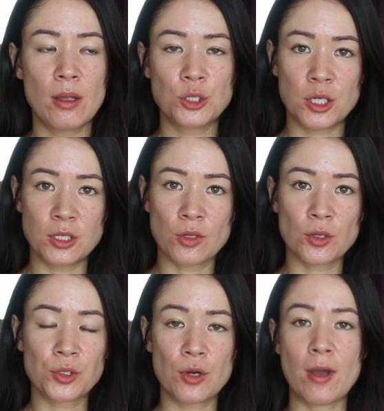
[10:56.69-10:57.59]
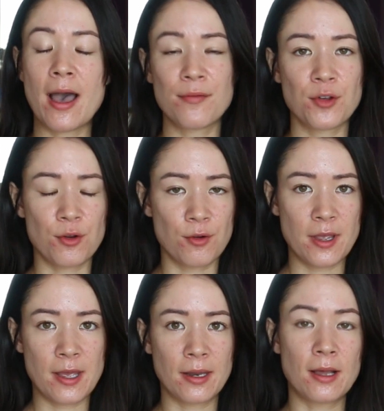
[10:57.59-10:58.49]
She's also half
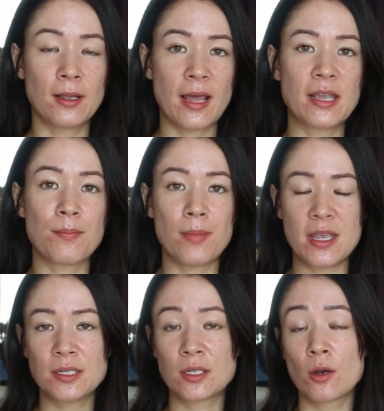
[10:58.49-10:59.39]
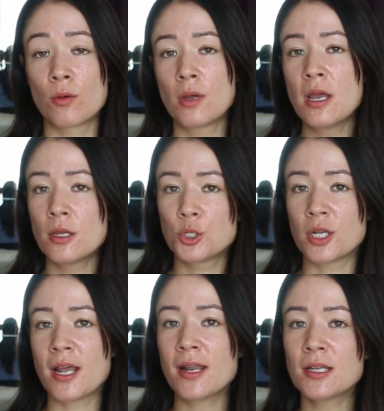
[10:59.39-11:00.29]
Korean like me, so
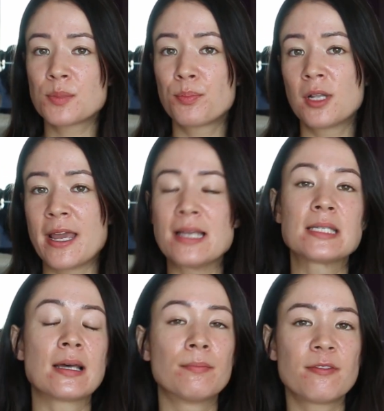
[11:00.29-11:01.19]
genetics play some